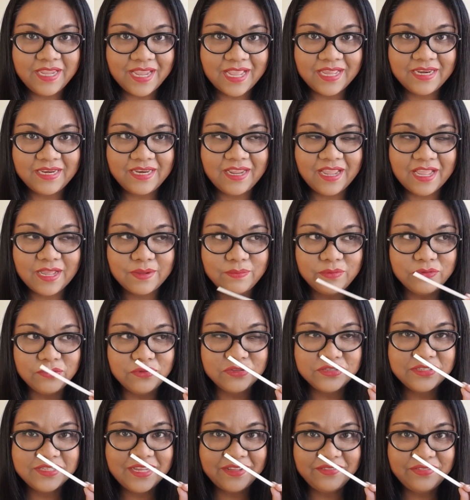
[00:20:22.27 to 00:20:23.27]
candy
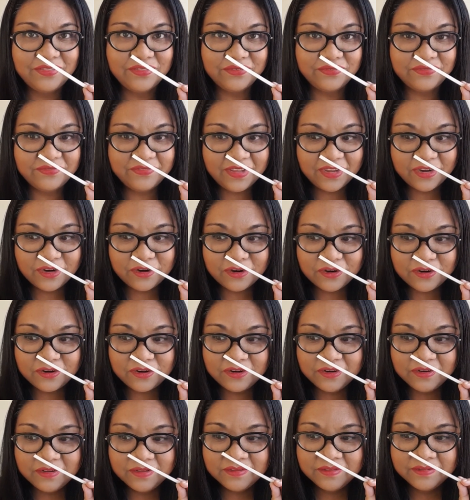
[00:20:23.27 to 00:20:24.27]
apples at the
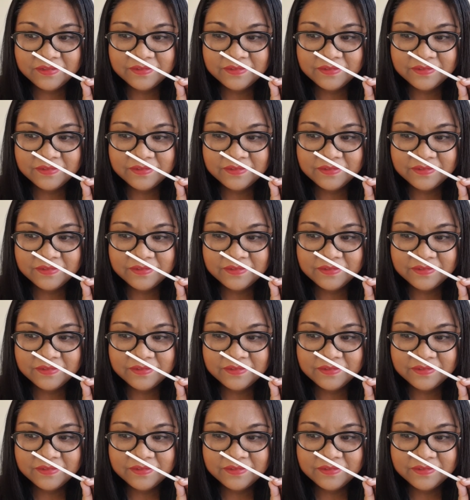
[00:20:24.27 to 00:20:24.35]
fair.